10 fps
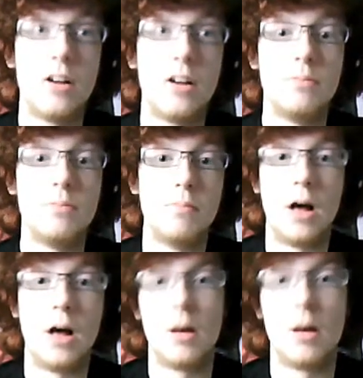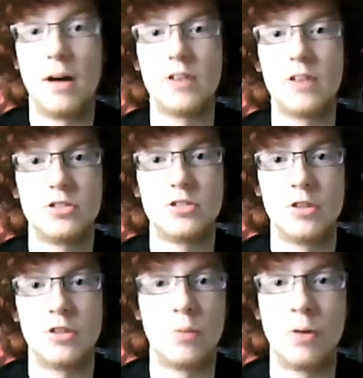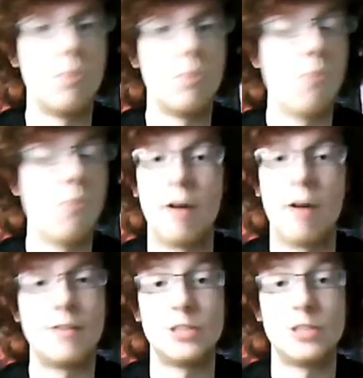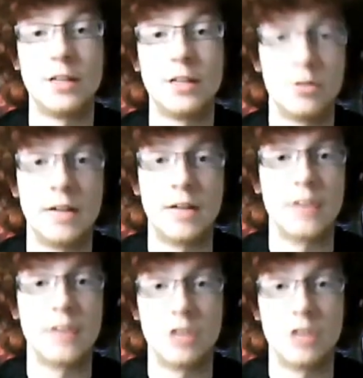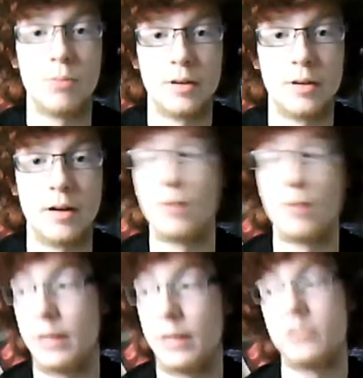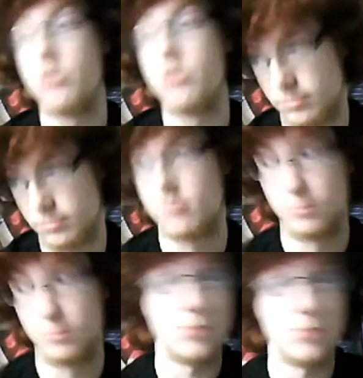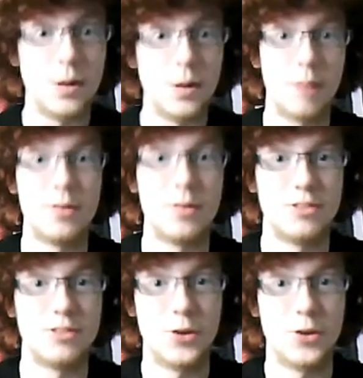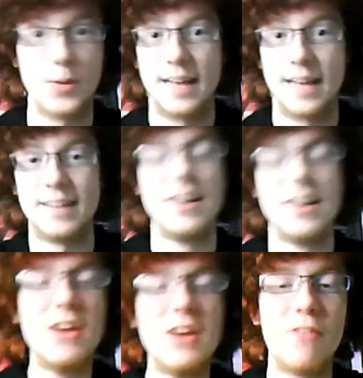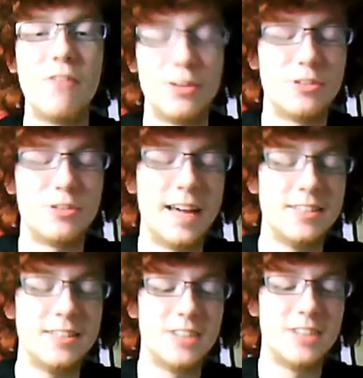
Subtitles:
her past will, wherever she goes, catch up with her, which we'll come on to in Volume 6.